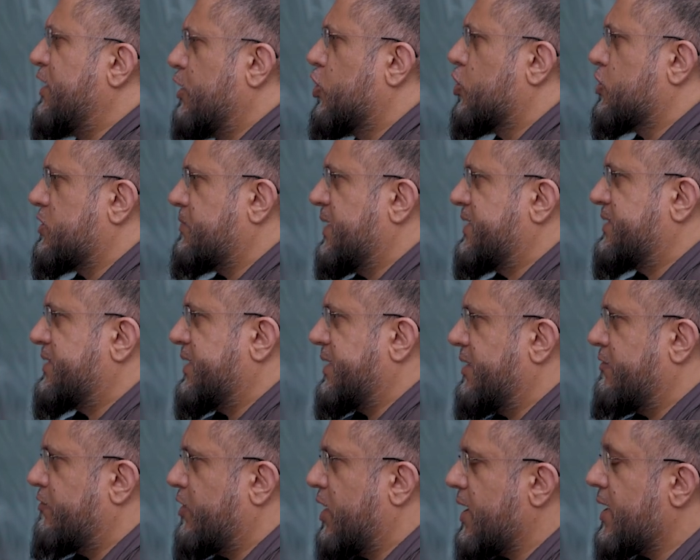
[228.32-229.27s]
God,
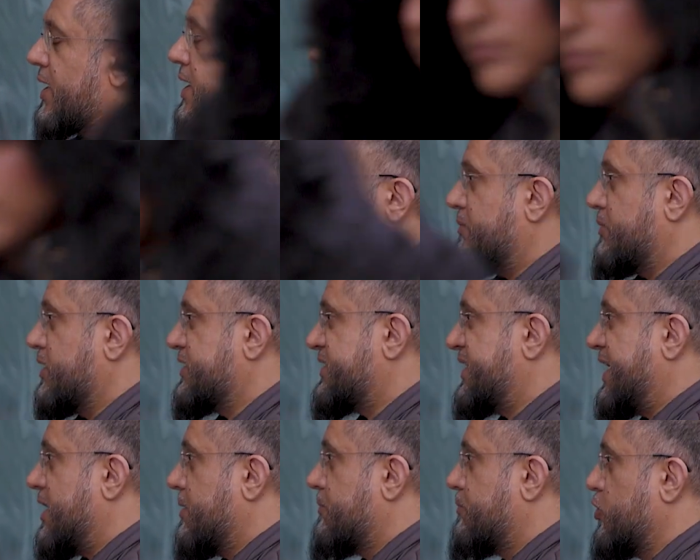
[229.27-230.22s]
basically, right? Now, my
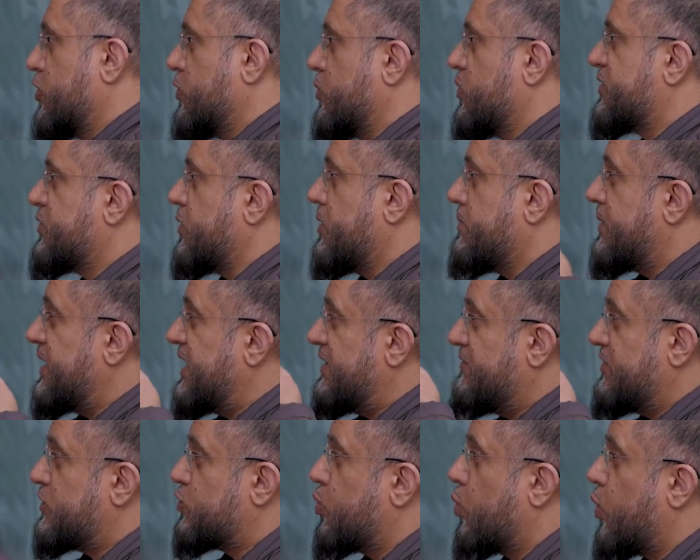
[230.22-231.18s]
second point was we
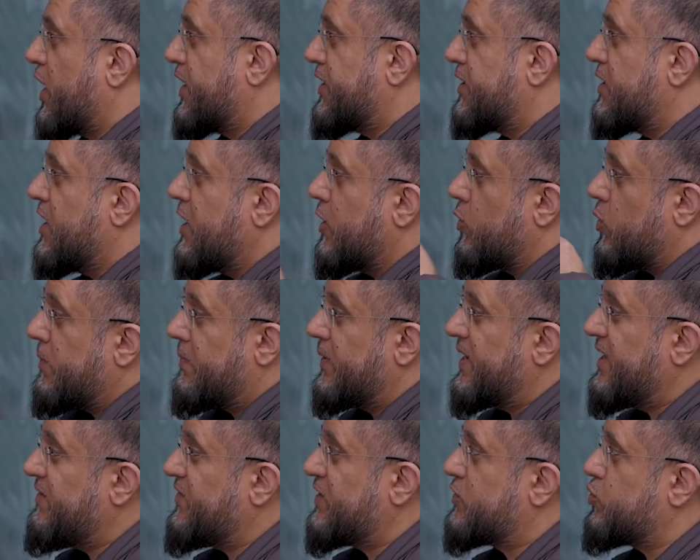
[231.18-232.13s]
believe he's one. We
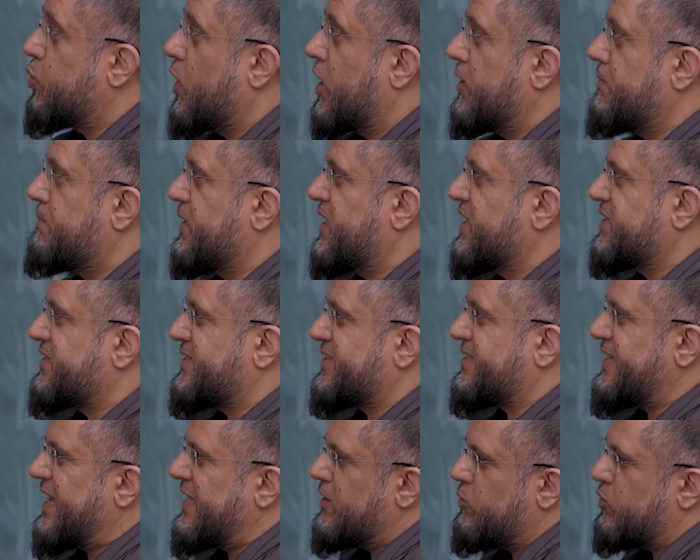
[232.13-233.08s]
believe he's one because,
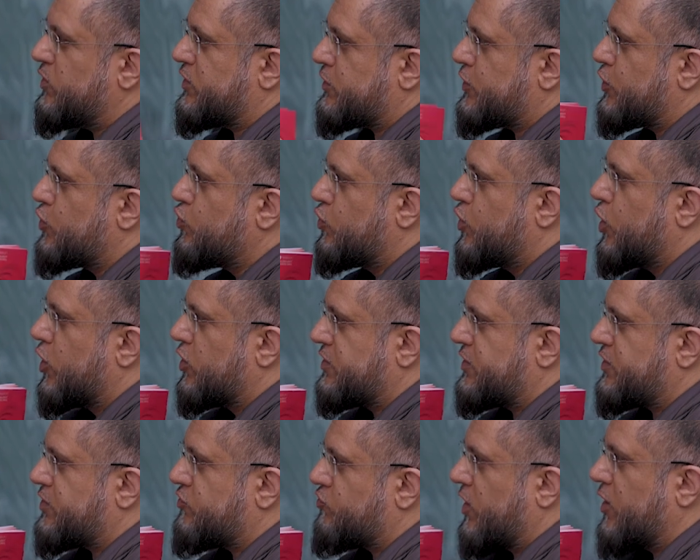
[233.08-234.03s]
say there was two
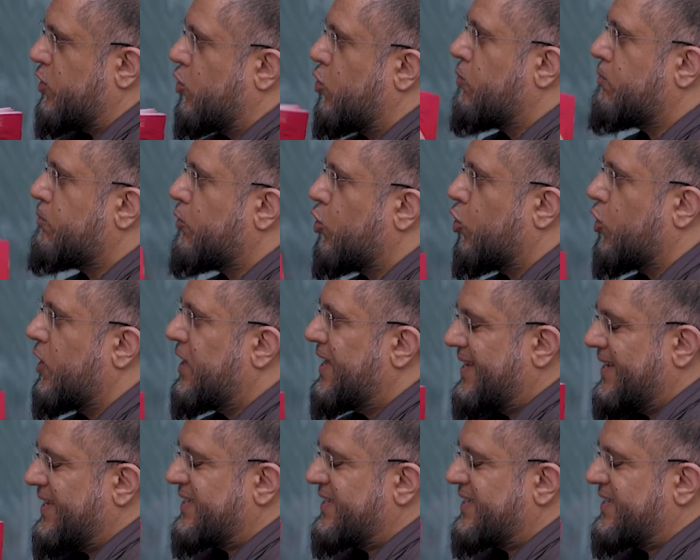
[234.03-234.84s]
gods, right, or more.